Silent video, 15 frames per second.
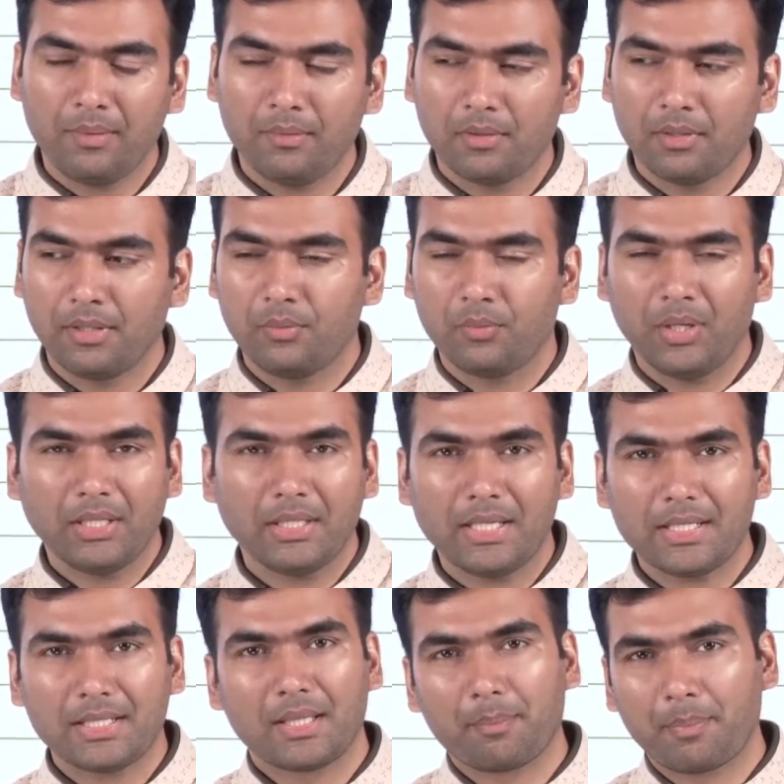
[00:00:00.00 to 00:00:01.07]
In one
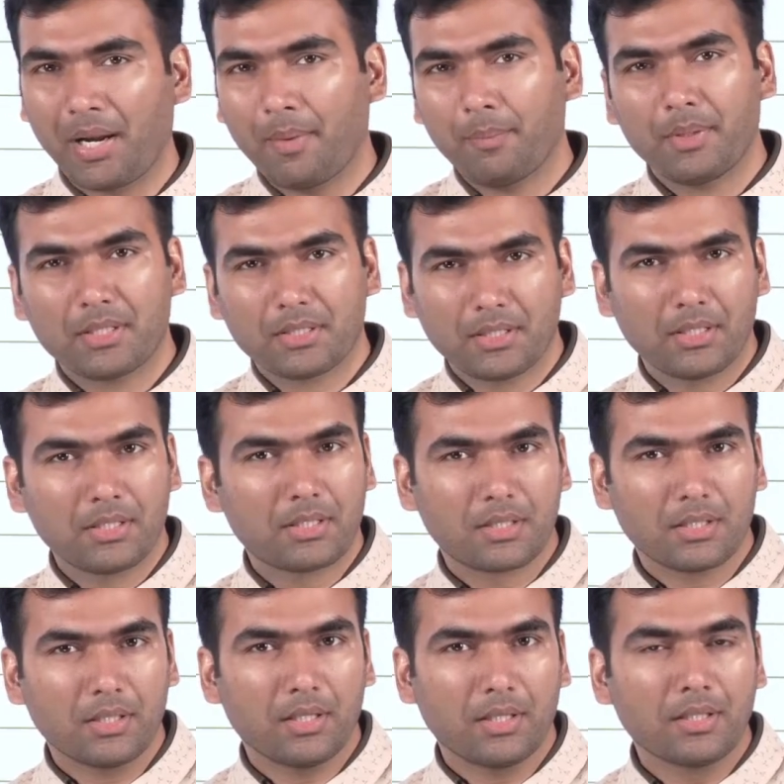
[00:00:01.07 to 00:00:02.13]
case, the prime minister
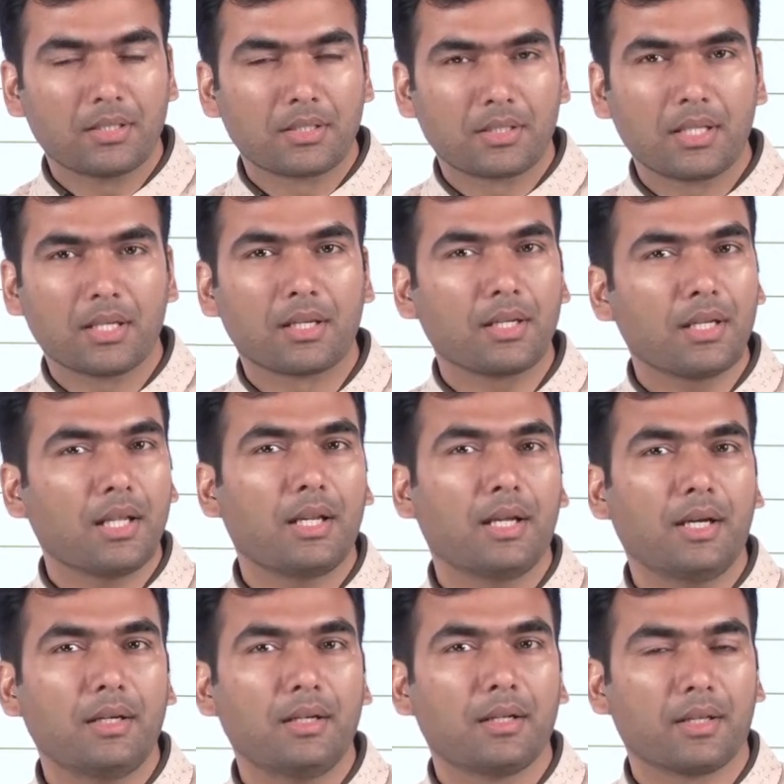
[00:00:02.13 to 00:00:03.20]
is the real
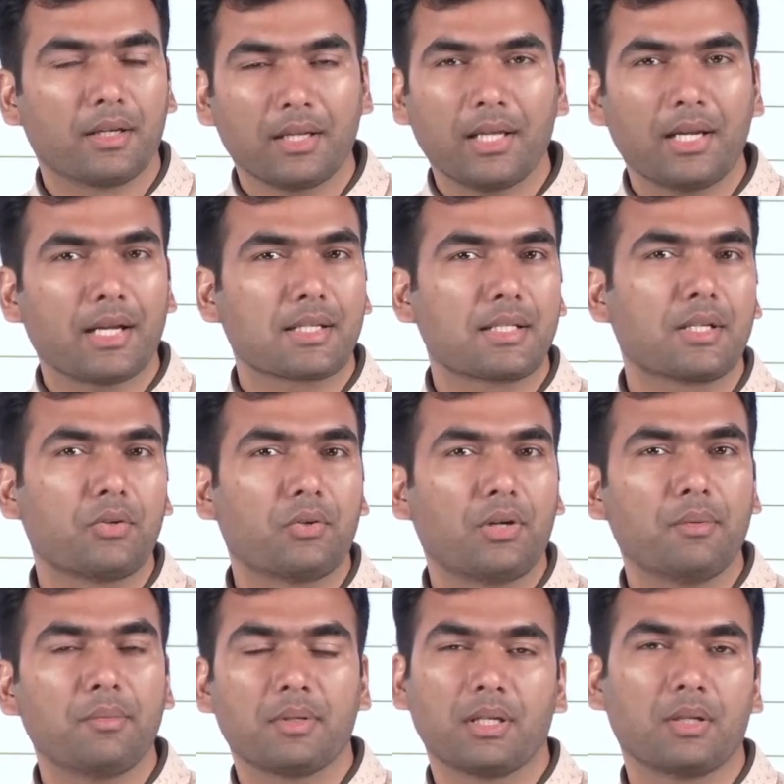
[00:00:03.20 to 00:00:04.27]
head, real
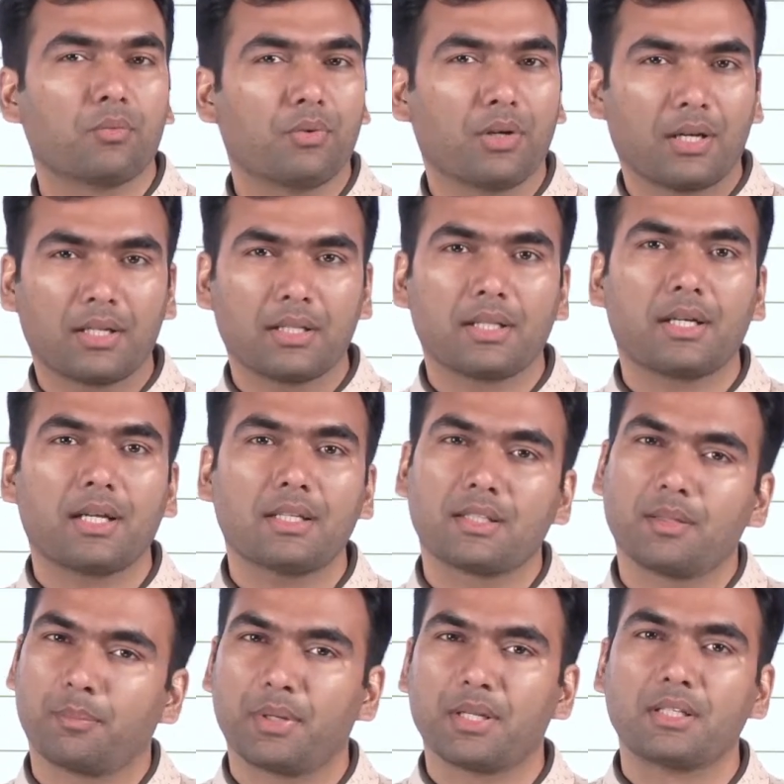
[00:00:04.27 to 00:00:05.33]
executive. In another case,
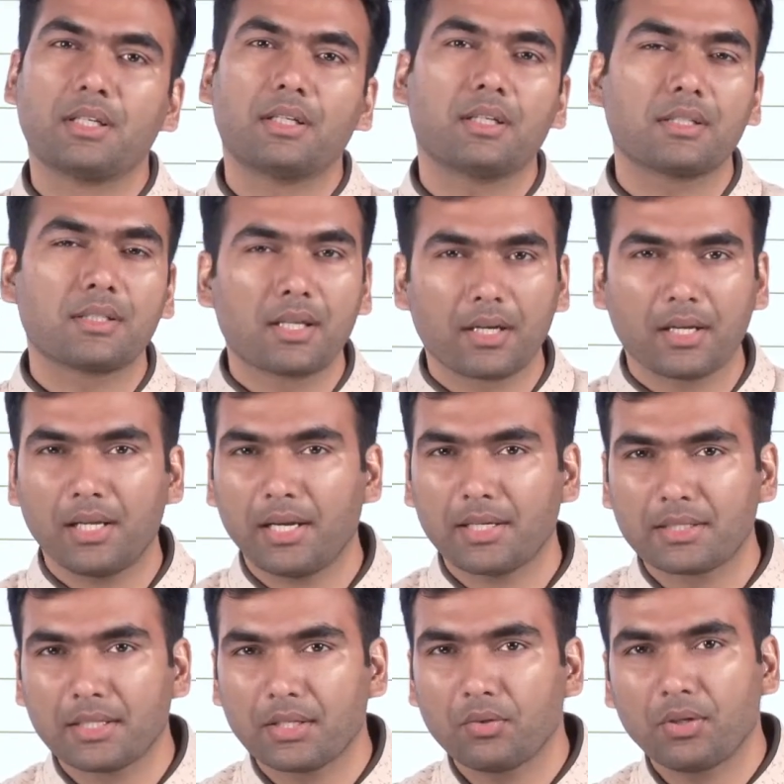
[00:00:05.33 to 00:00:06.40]
the president is the real
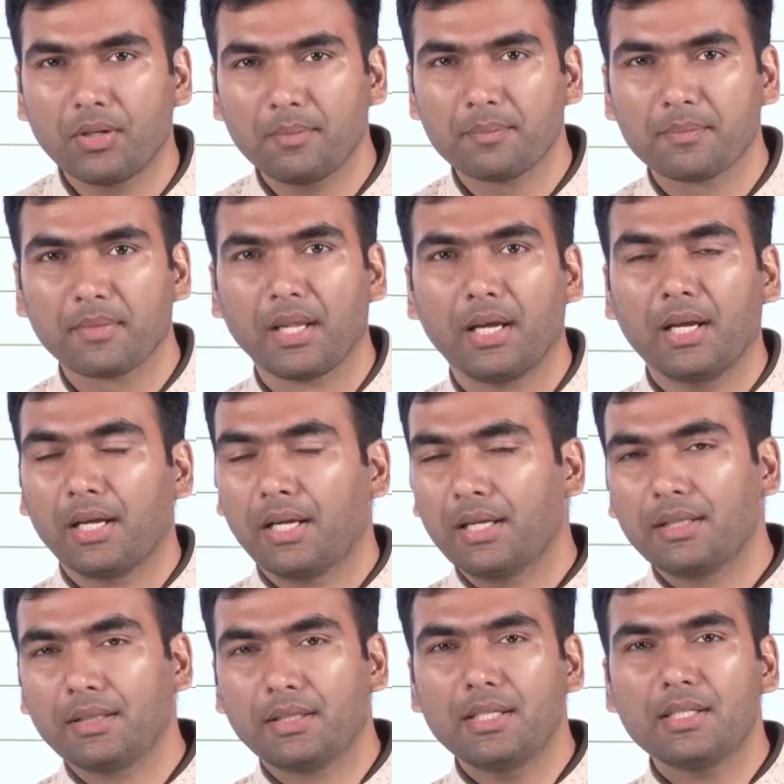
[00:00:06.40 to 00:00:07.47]
executive.
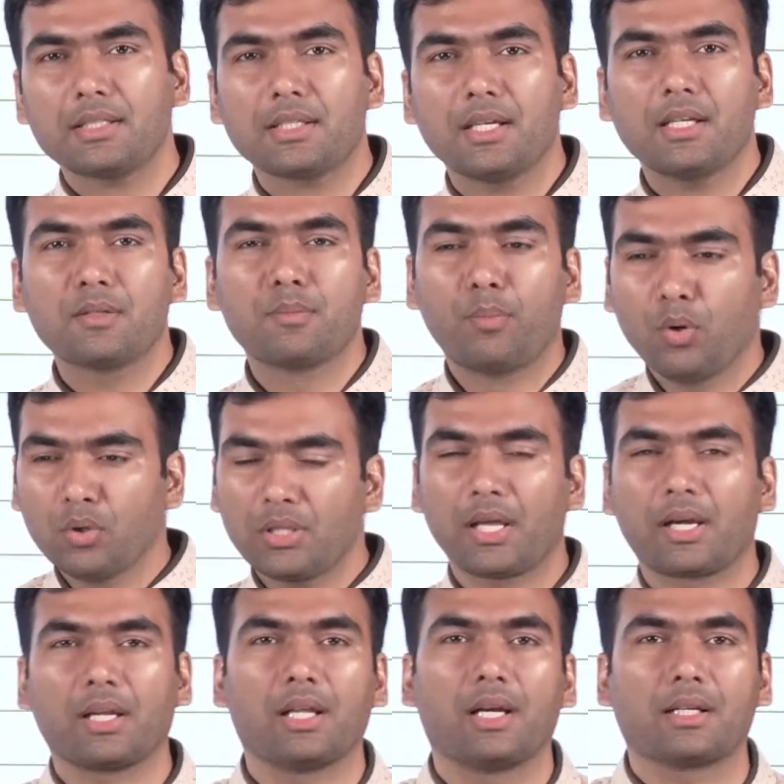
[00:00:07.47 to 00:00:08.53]
In this case, both are
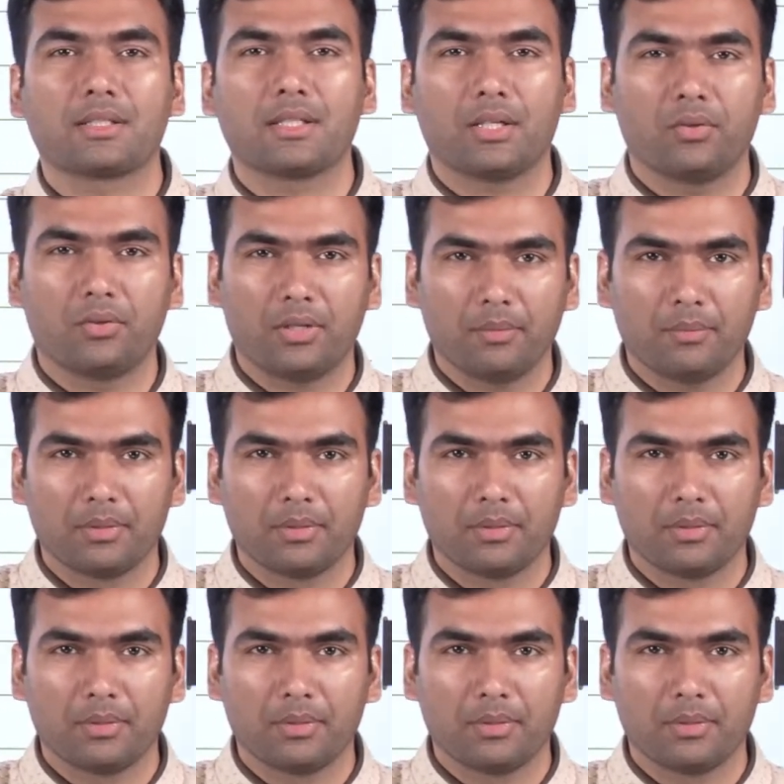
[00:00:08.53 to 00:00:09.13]
real executive.